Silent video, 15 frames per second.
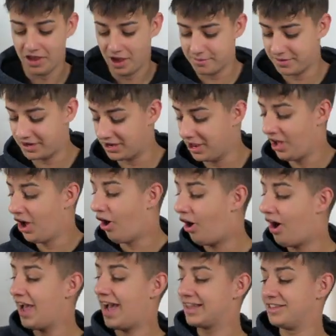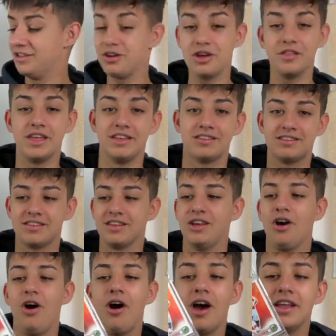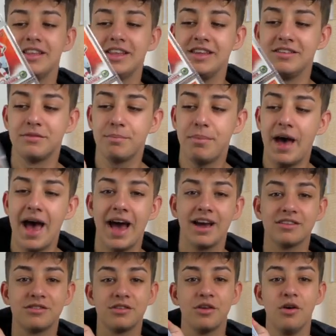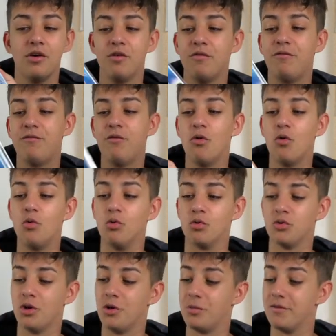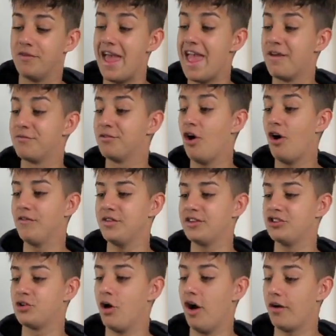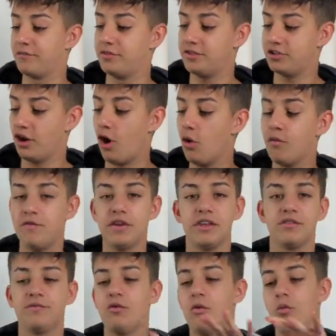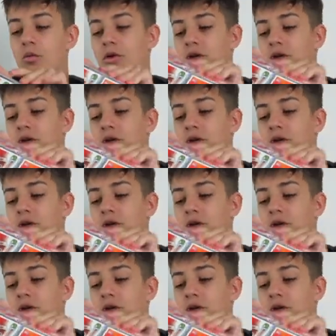I mean, look at this. I had these packed full with every, the whole thing is full.